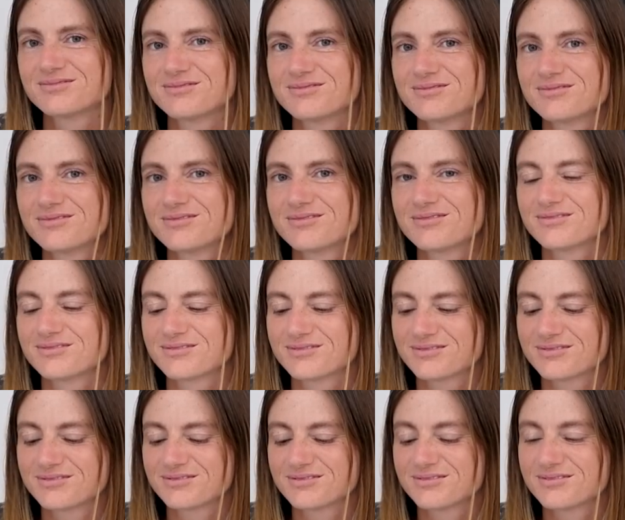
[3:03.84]

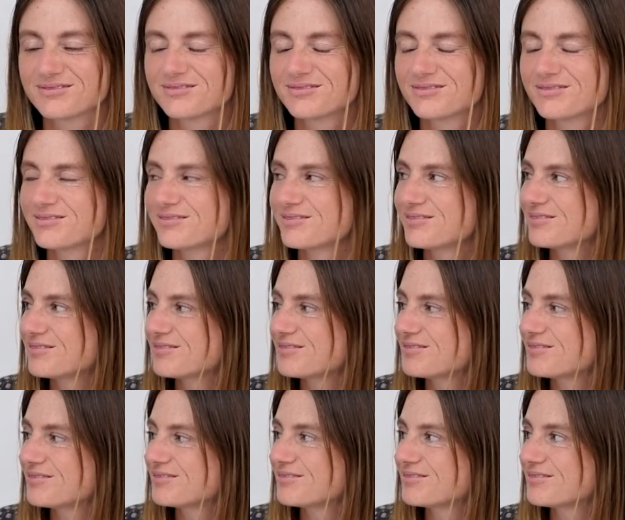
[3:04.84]

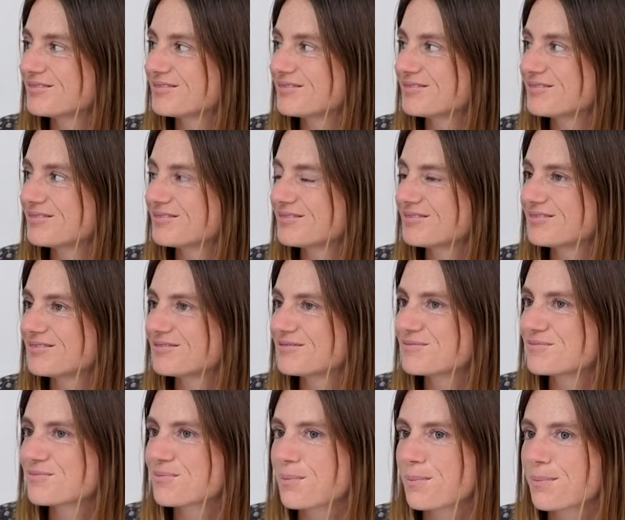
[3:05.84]

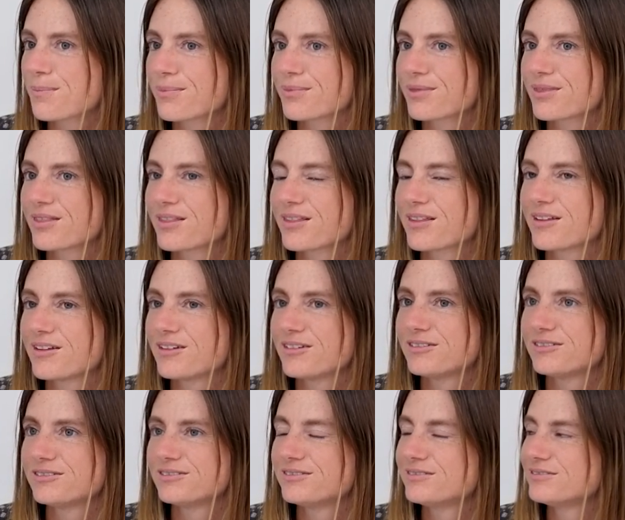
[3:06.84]

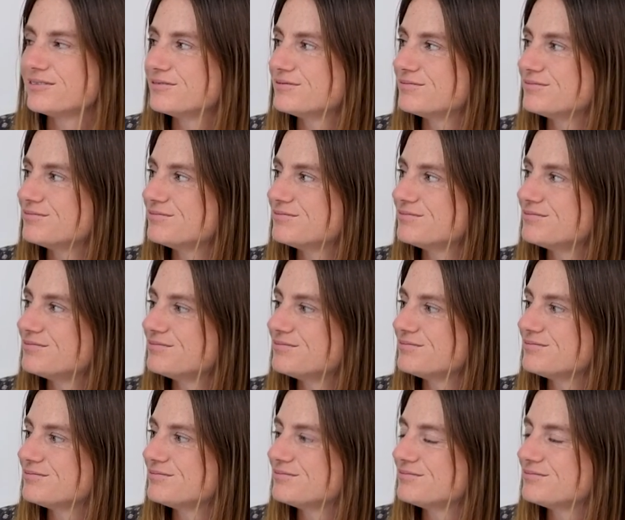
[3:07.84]

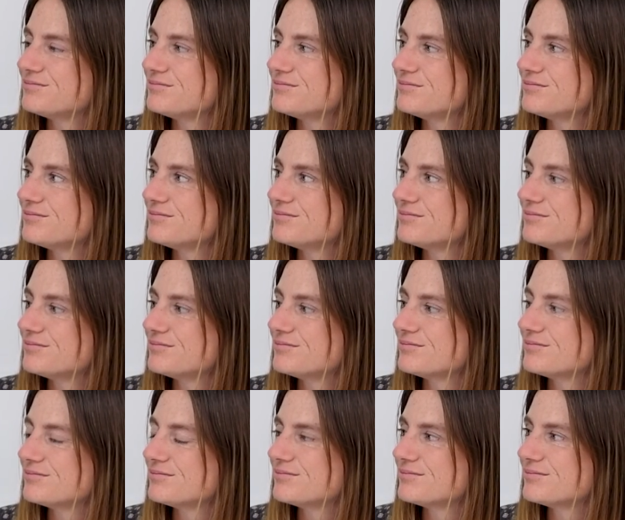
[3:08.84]

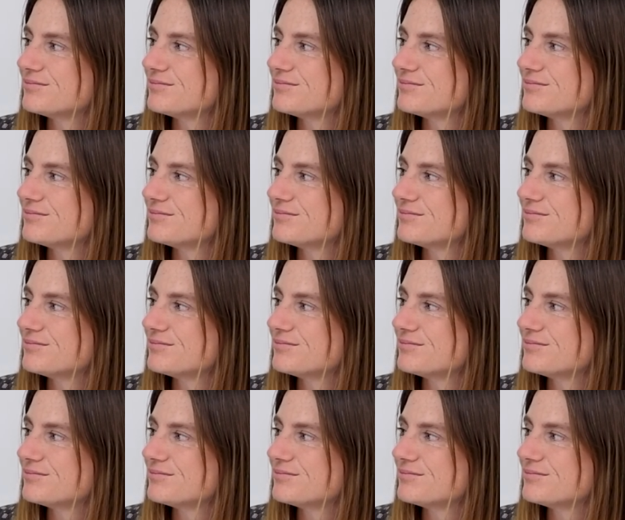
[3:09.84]
(silent)